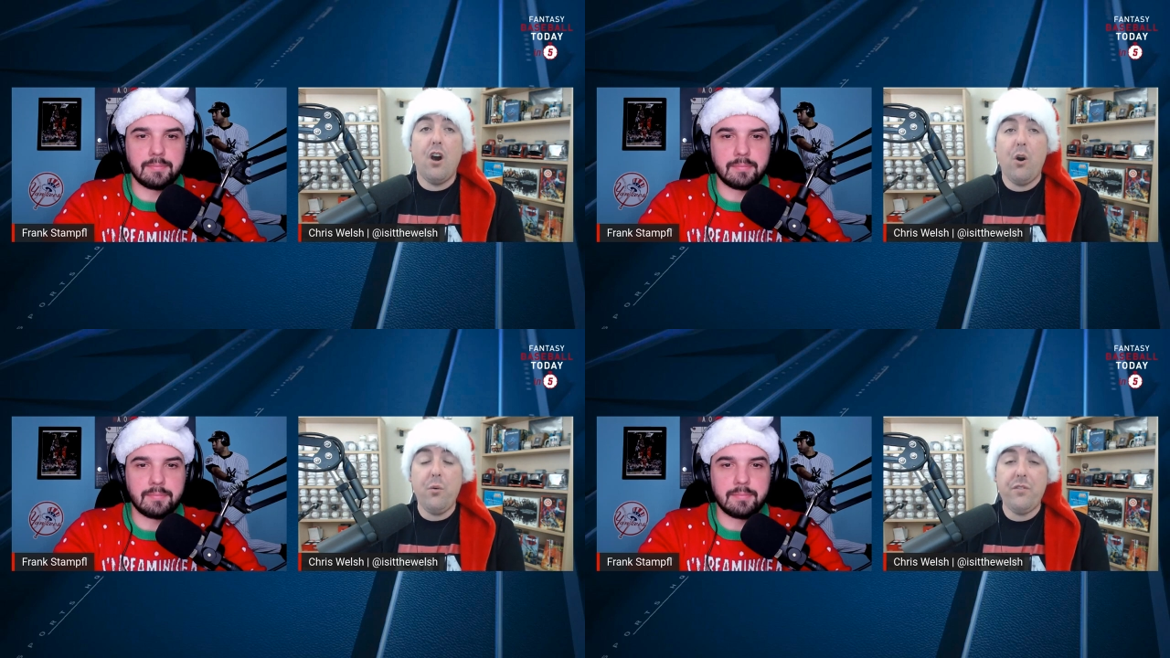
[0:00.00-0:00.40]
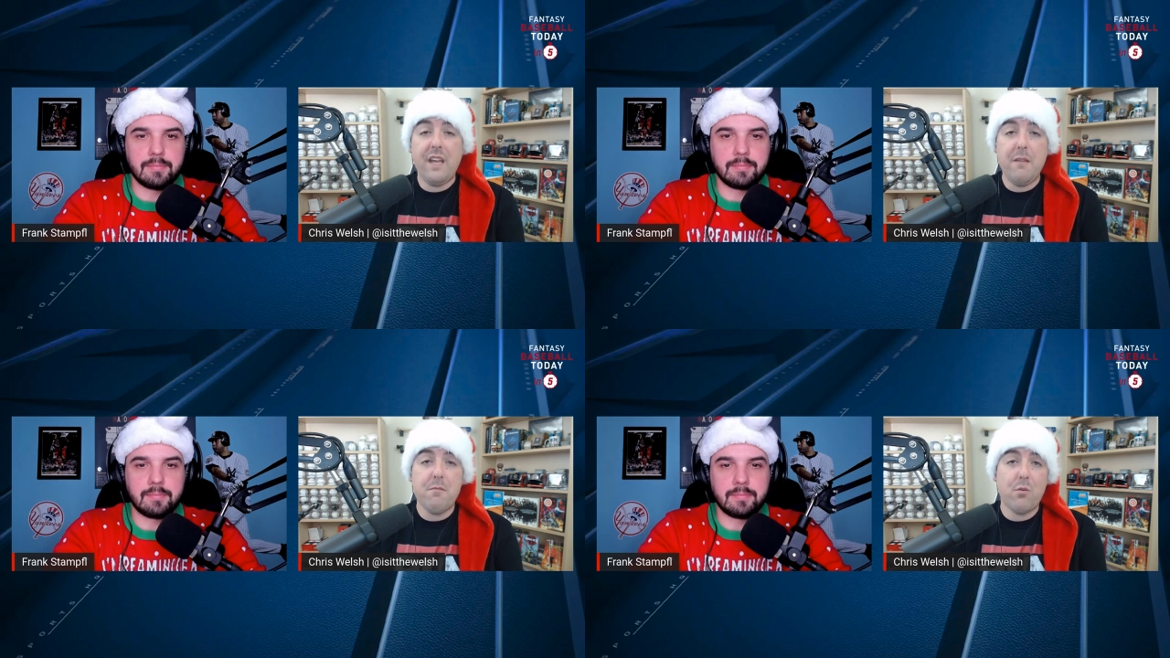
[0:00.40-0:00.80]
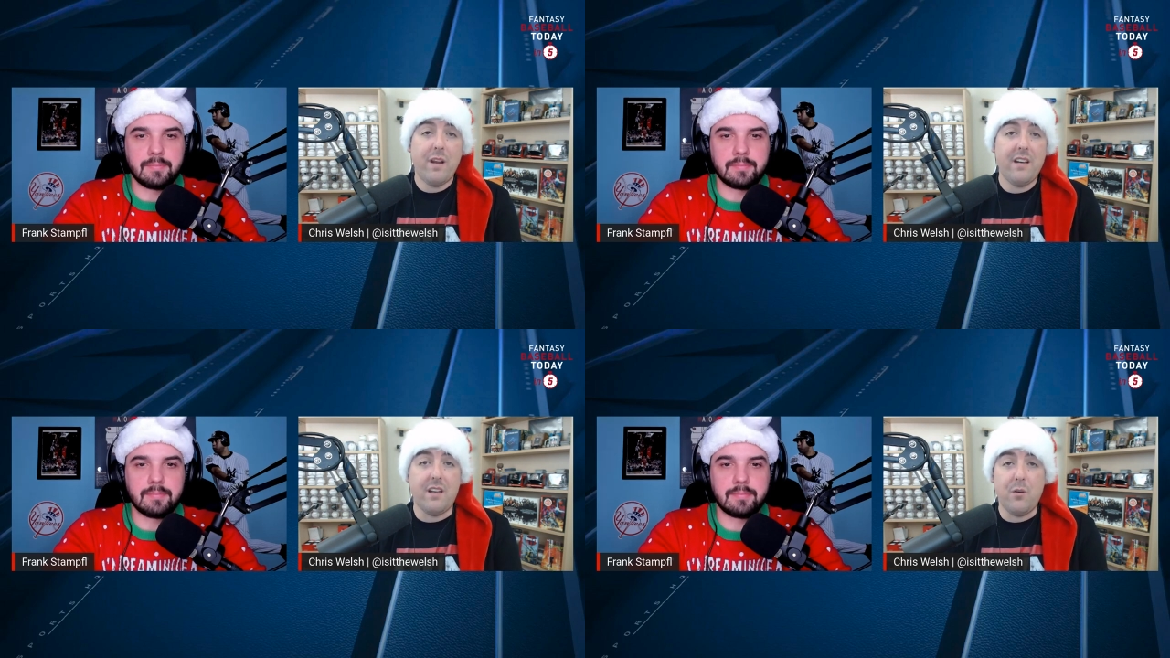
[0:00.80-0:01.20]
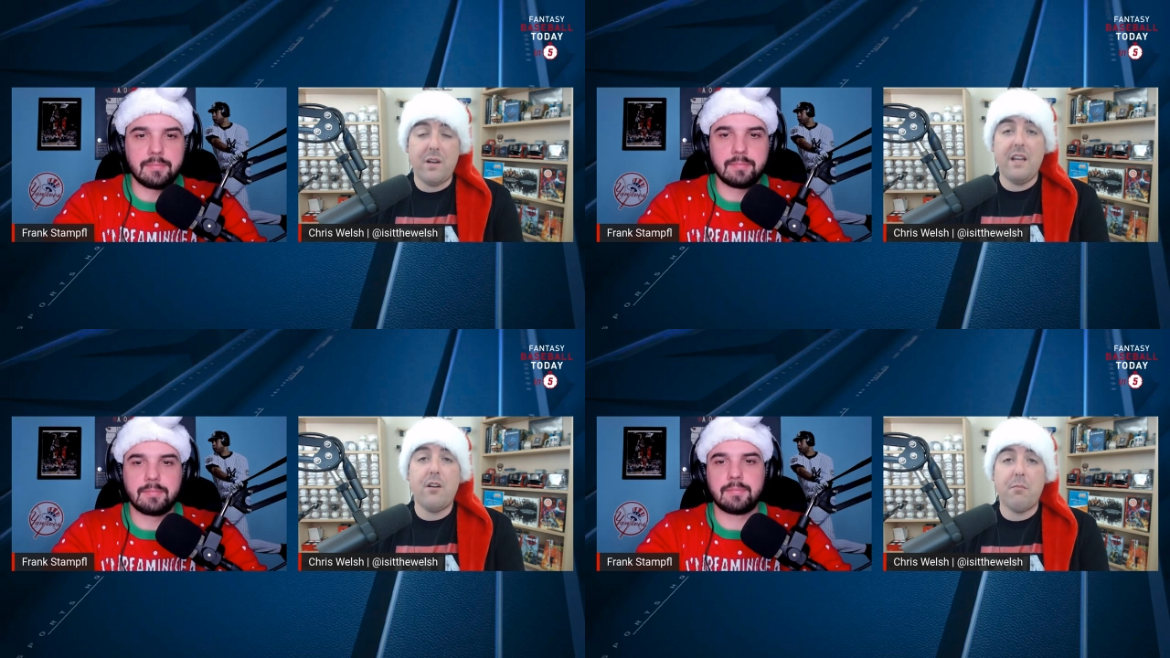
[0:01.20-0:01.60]
Speaker 1: Jose Miranda. You
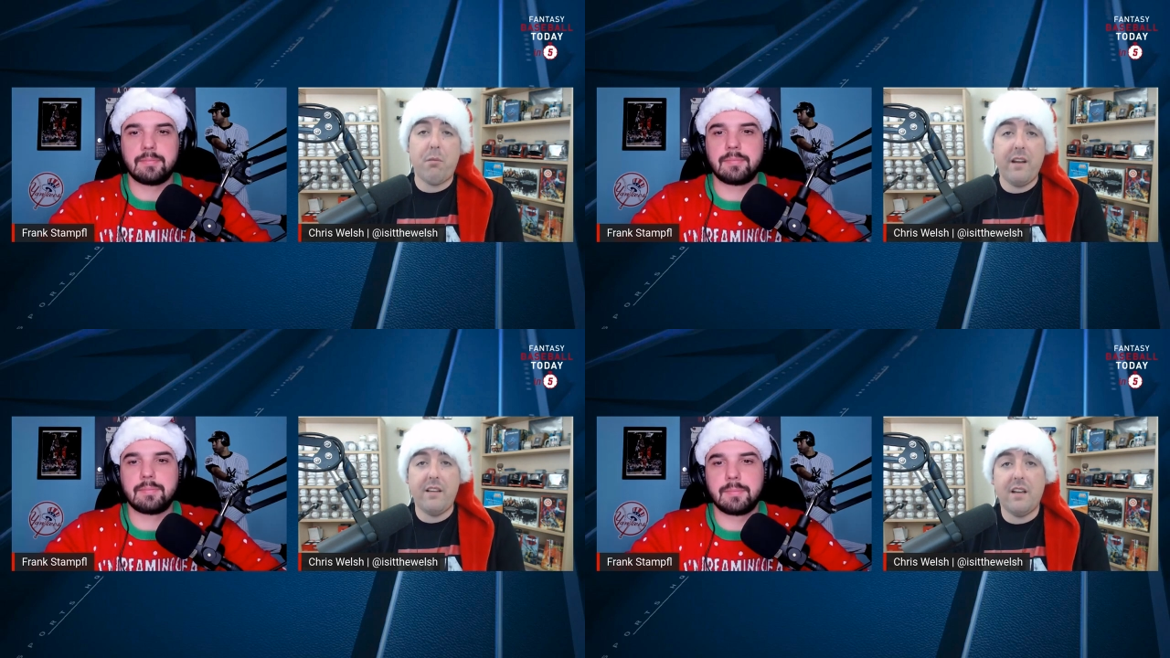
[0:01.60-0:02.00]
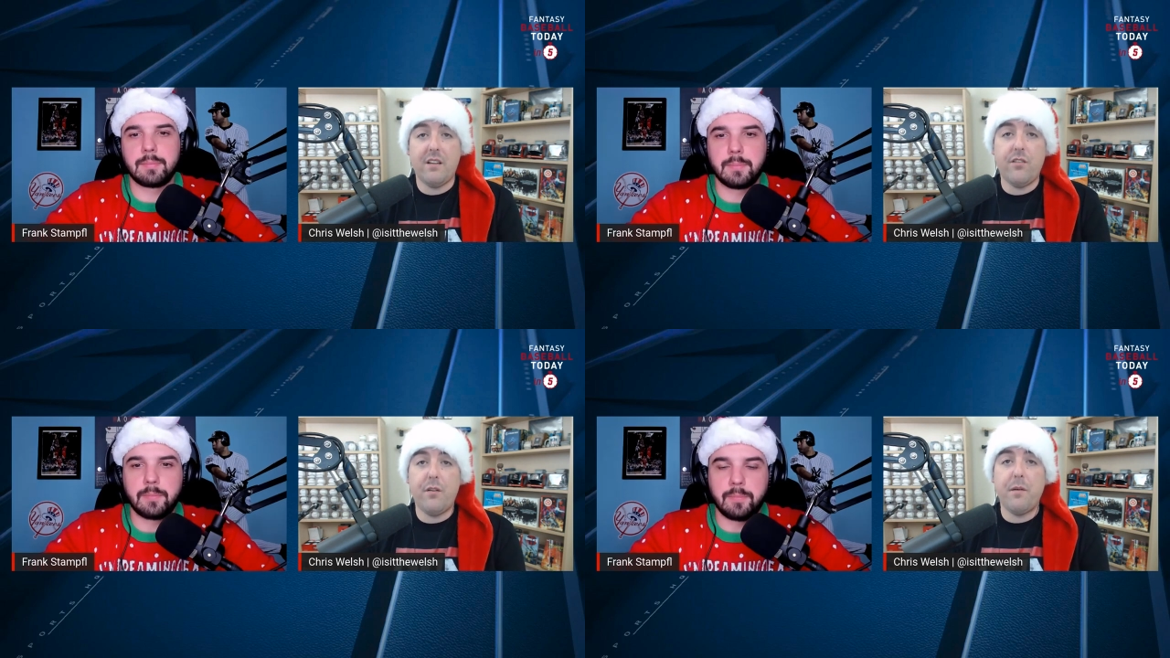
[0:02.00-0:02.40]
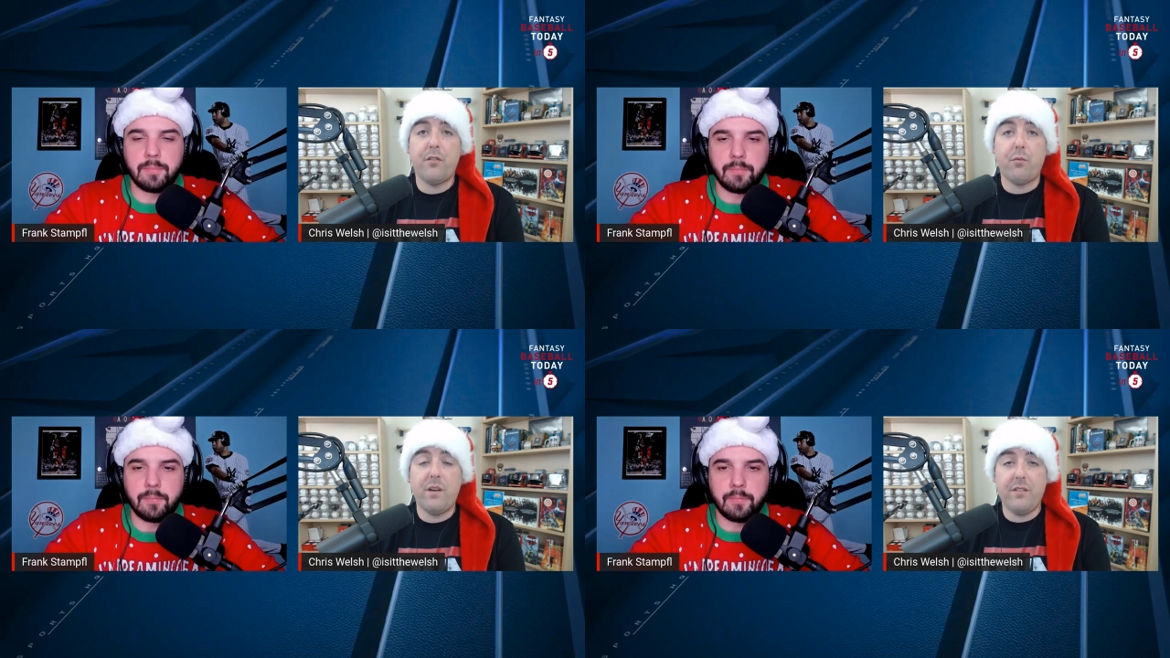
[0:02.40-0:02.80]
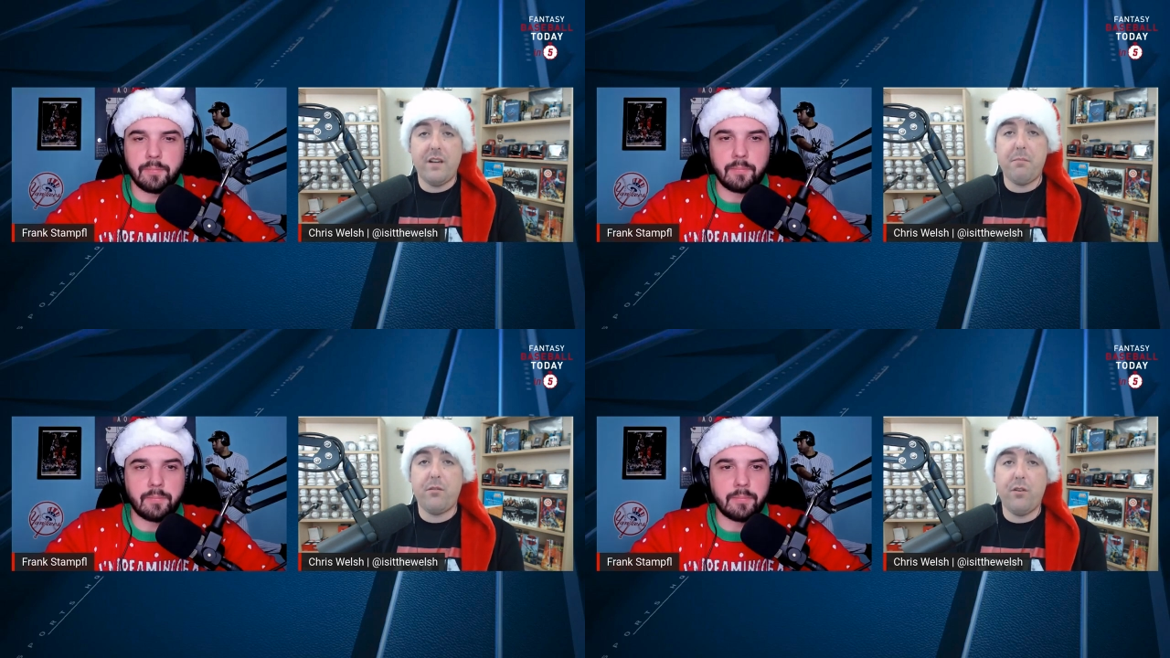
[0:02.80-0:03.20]
want to hear a breakdown? Listen to the most
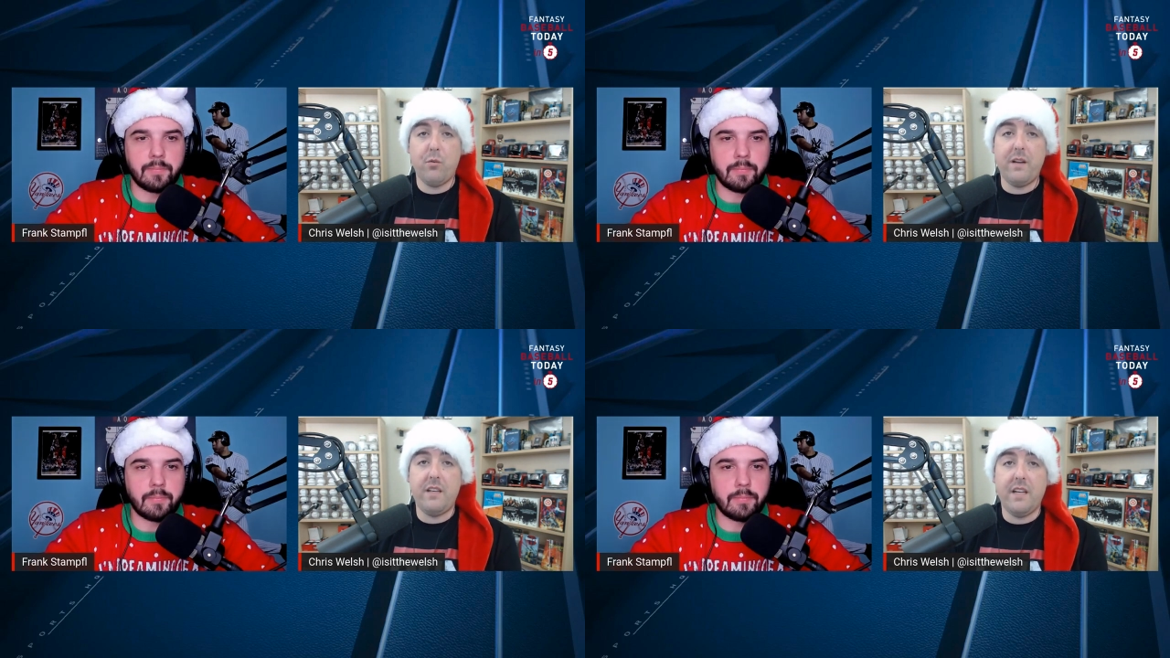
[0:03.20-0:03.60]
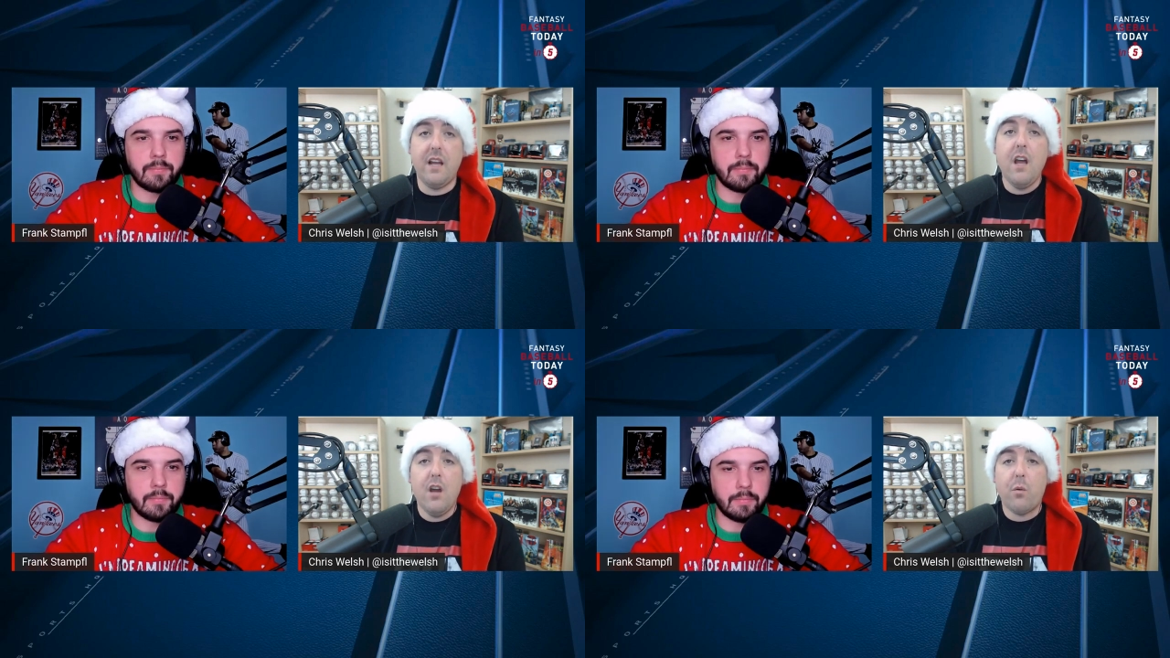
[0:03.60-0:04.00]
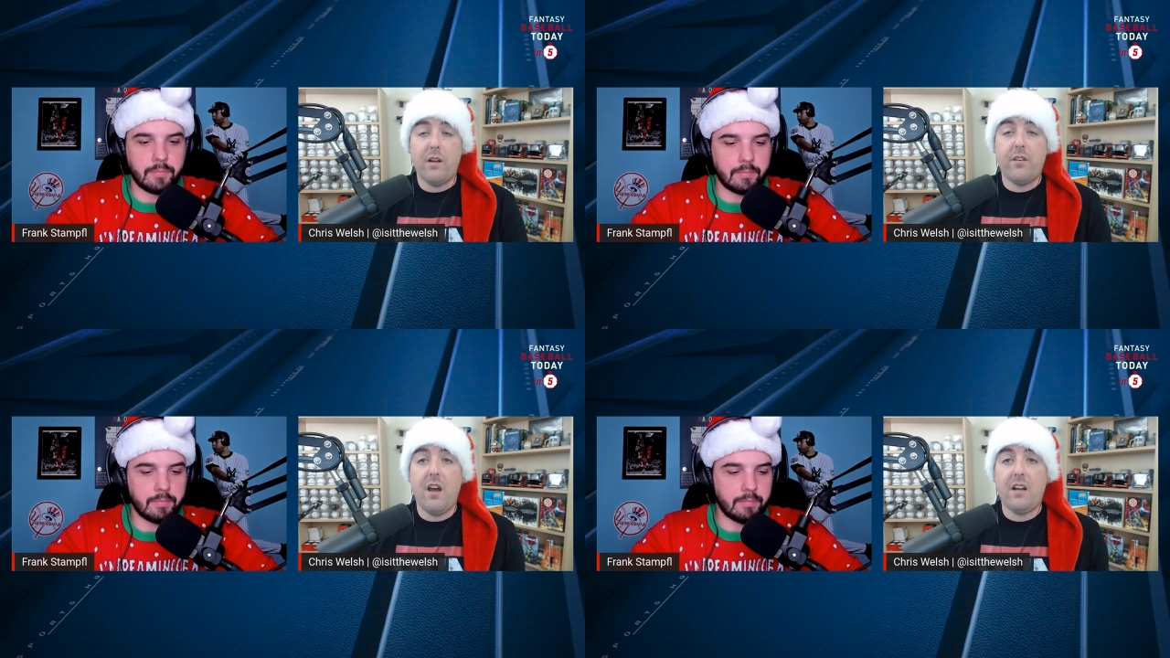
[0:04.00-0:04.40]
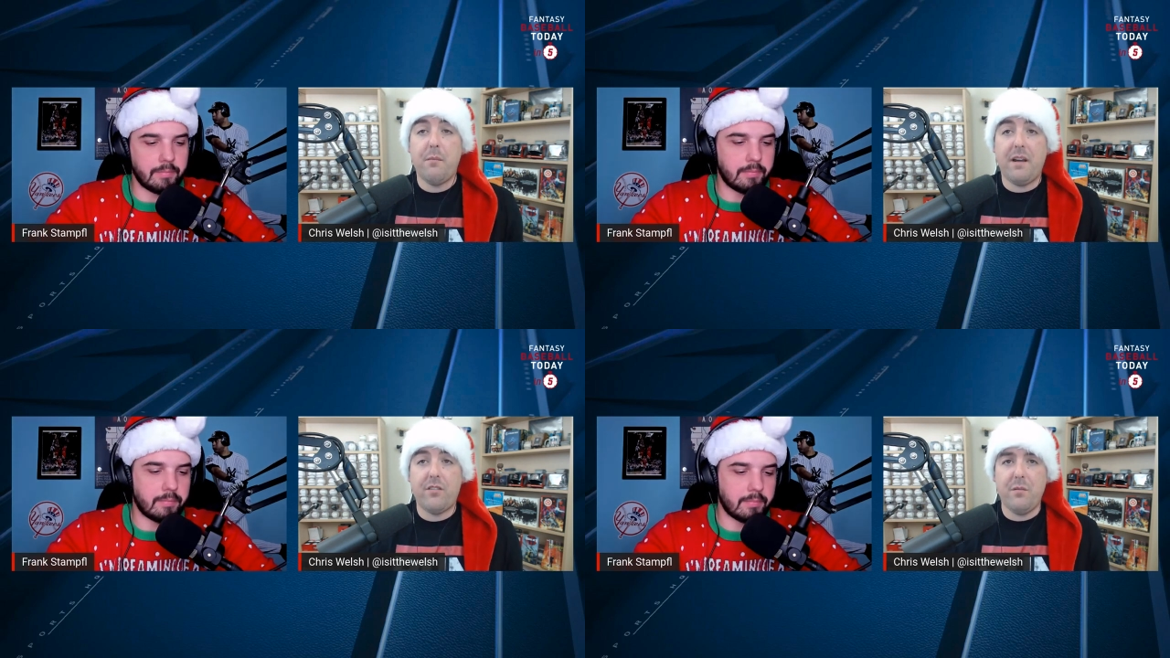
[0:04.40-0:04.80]
recent episode we did where I talk
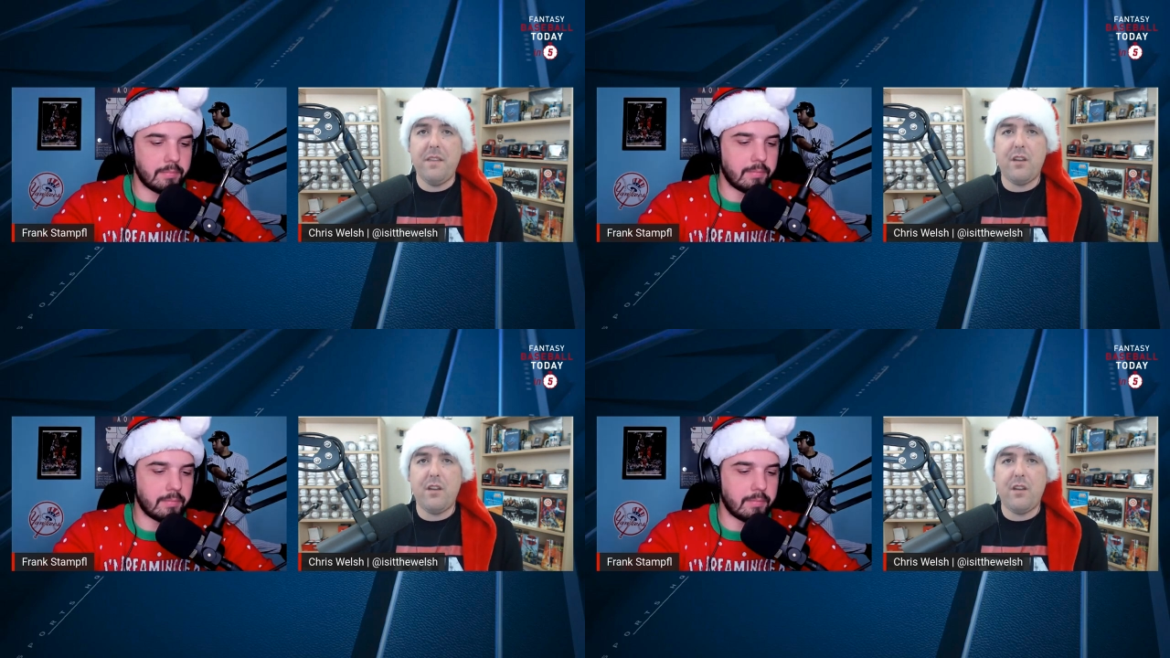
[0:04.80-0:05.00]
about